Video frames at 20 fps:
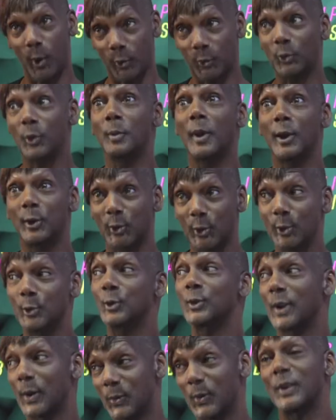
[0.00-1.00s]
birth to my
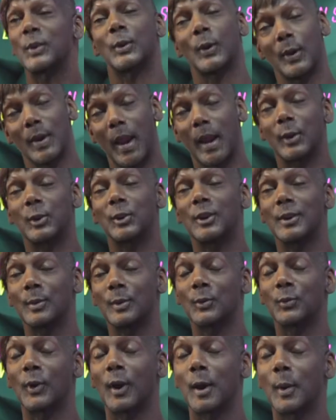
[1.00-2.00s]
children. She
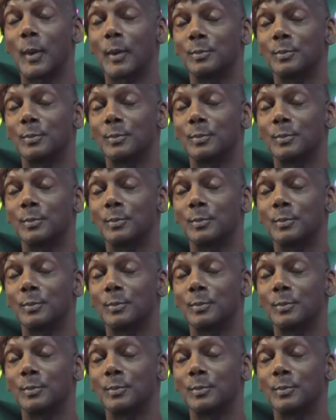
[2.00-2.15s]
was very